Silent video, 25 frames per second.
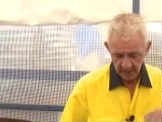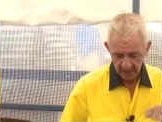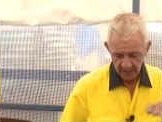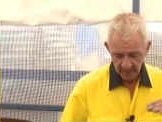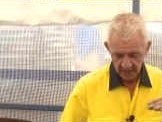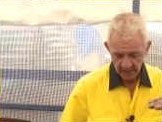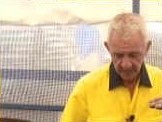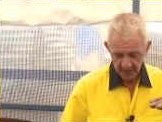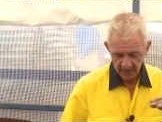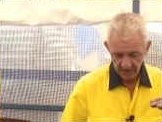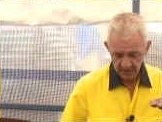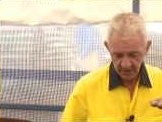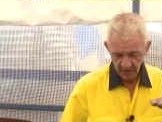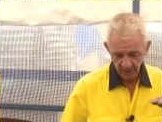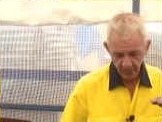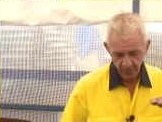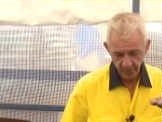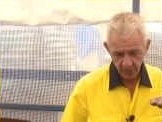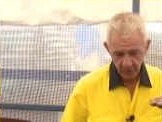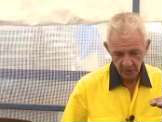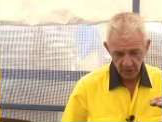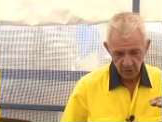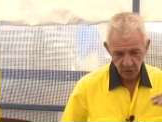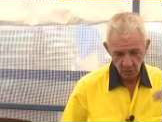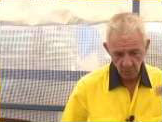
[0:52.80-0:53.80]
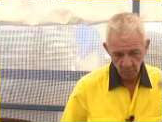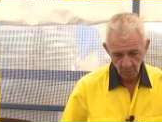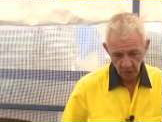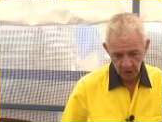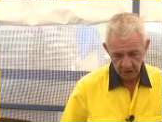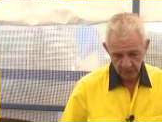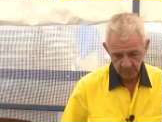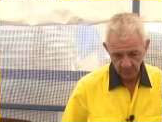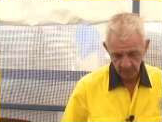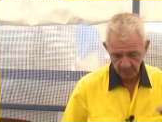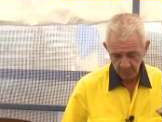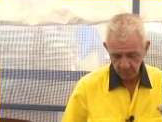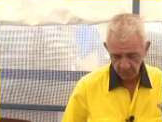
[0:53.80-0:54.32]
it's different to what's
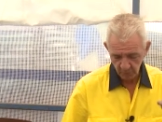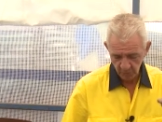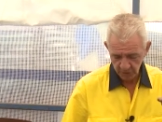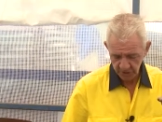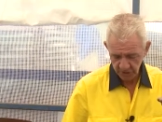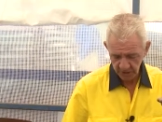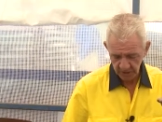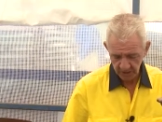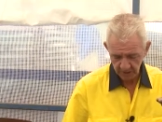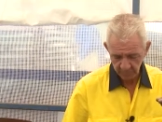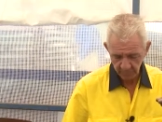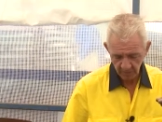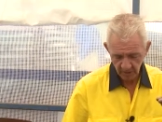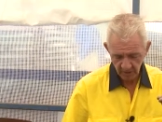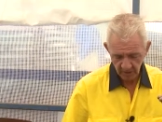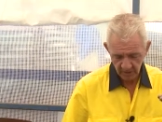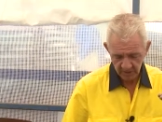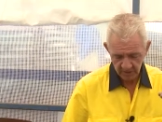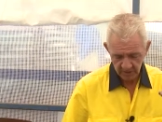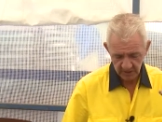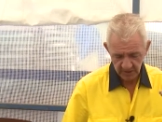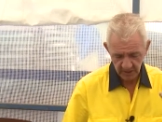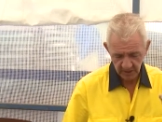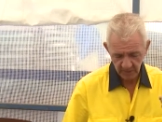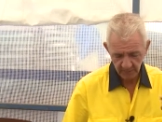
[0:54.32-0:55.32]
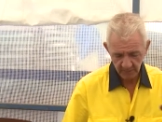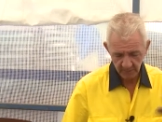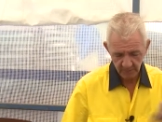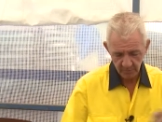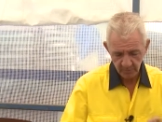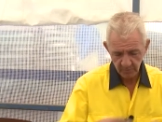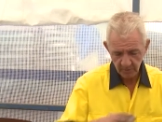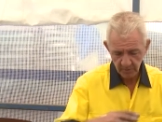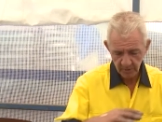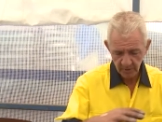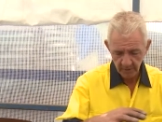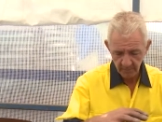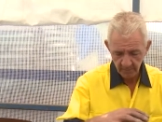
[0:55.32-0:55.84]
been pushed in the pot. So
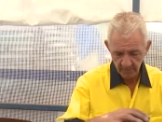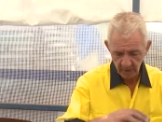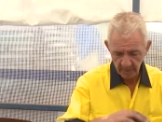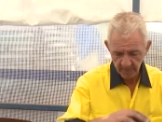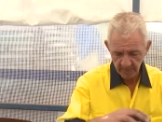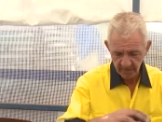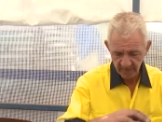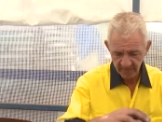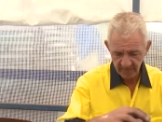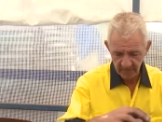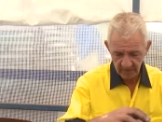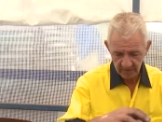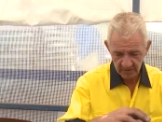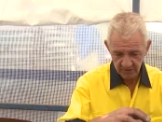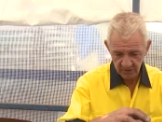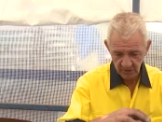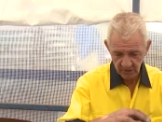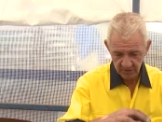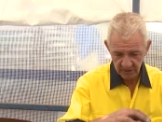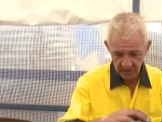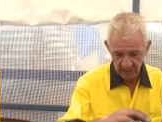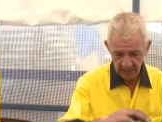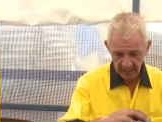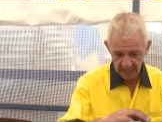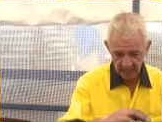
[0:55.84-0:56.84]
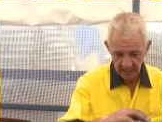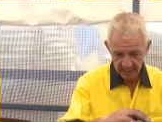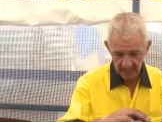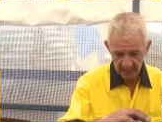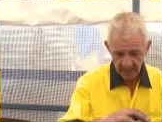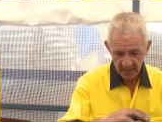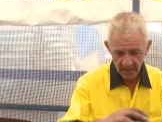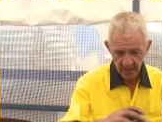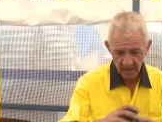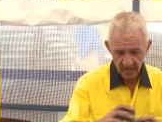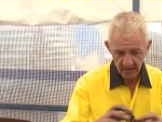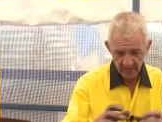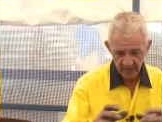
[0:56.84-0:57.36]
the pop-up valve's not sealing,
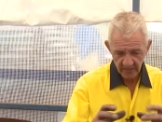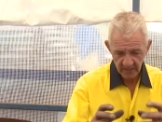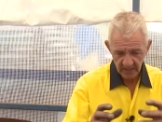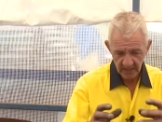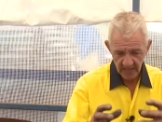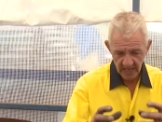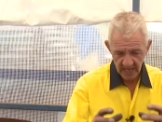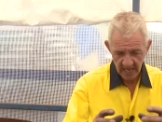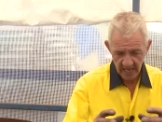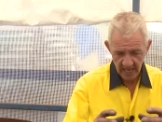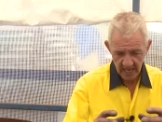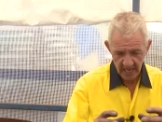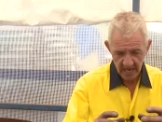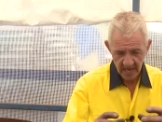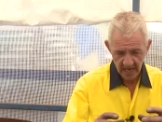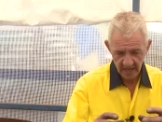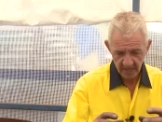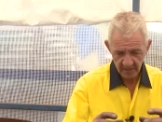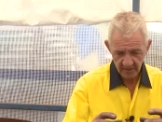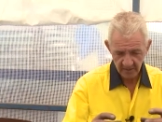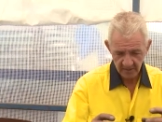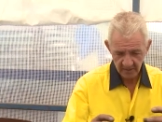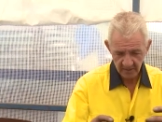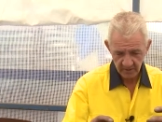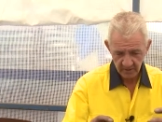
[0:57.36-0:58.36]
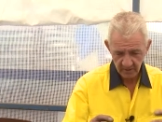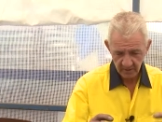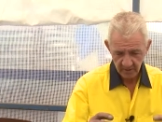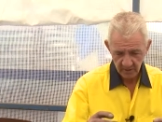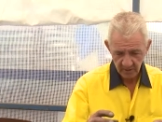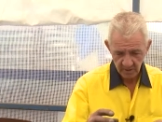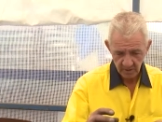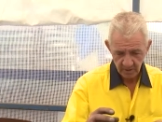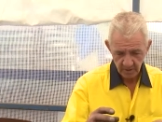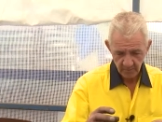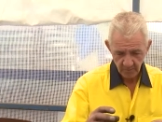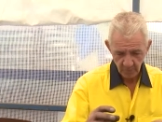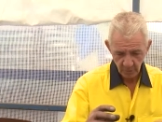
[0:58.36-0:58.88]
the air
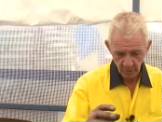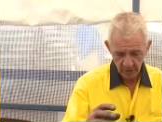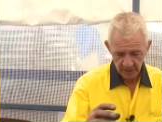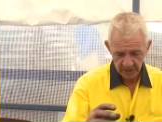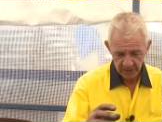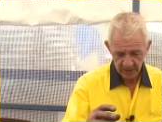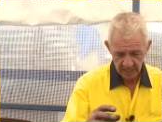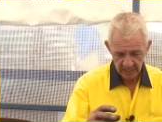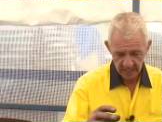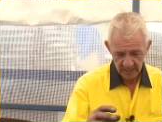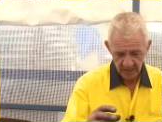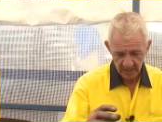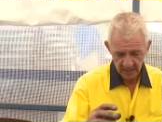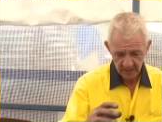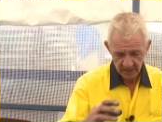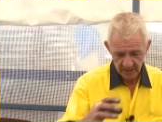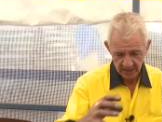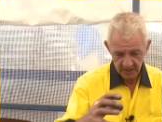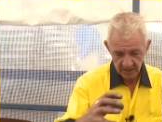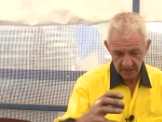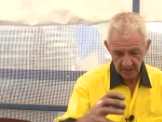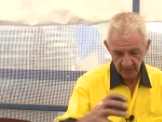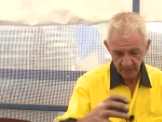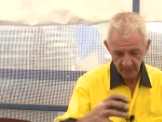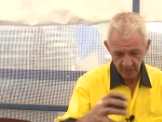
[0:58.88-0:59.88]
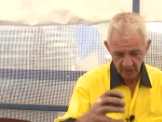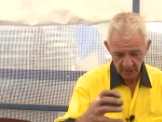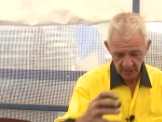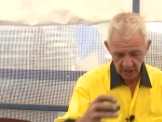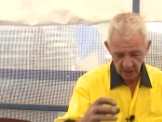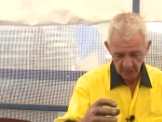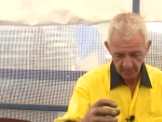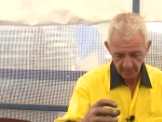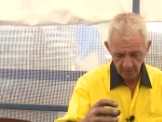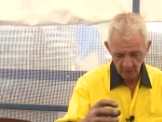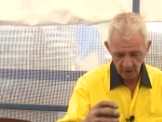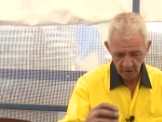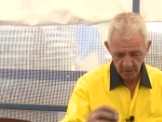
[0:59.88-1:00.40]
pressure is different in
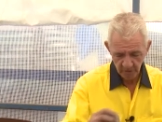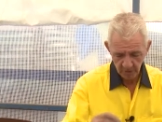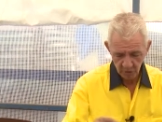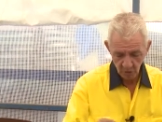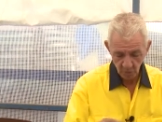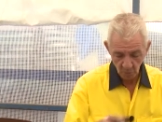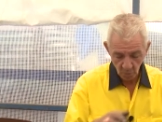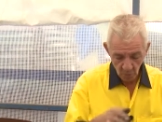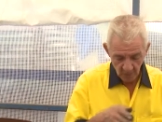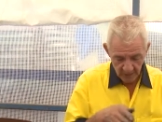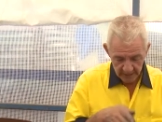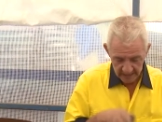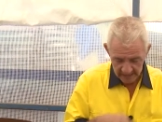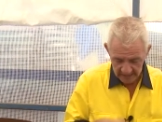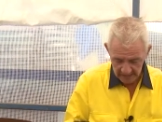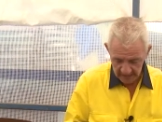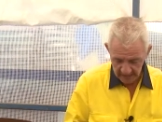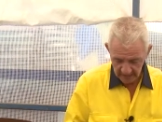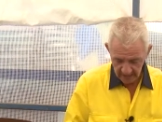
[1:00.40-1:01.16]
the pot to what is